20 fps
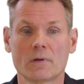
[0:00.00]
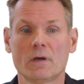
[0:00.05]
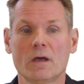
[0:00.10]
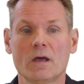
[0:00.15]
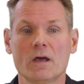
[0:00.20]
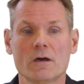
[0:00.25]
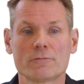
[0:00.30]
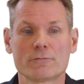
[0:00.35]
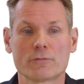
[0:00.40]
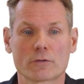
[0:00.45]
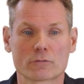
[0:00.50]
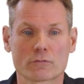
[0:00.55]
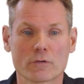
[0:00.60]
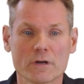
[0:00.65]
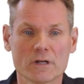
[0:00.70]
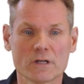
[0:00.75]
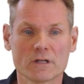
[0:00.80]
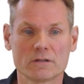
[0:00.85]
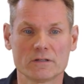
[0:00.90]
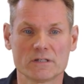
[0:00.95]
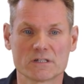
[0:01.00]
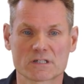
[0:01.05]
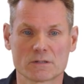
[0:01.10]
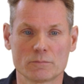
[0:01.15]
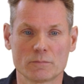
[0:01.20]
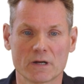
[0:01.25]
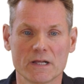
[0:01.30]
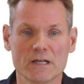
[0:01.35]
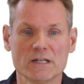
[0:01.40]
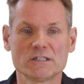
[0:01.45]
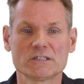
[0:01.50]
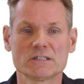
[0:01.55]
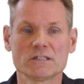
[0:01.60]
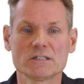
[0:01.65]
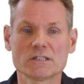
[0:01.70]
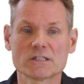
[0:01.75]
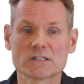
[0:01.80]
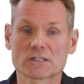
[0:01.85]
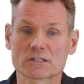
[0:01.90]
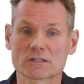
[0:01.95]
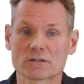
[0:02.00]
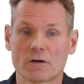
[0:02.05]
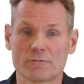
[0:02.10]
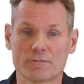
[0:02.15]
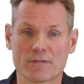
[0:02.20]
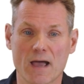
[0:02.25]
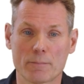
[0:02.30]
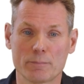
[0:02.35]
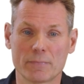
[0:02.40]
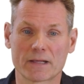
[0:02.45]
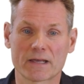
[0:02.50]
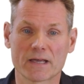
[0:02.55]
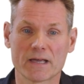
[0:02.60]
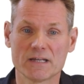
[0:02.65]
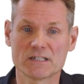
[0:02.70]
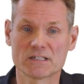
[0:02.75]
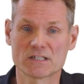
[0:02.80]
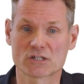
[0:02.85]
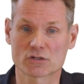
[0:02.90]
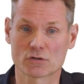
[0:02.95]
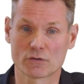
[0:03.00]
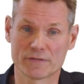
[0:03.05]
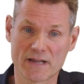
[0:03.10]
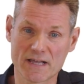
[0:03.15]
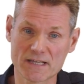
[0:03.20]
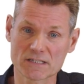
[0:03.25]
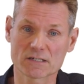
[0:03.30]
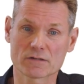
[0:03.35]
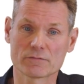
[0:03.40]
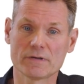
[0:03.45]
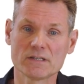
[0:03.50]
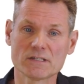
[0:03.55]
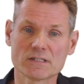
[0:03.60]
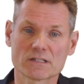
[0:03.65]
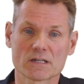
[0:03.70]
For running the simulations of applications on NetSquid,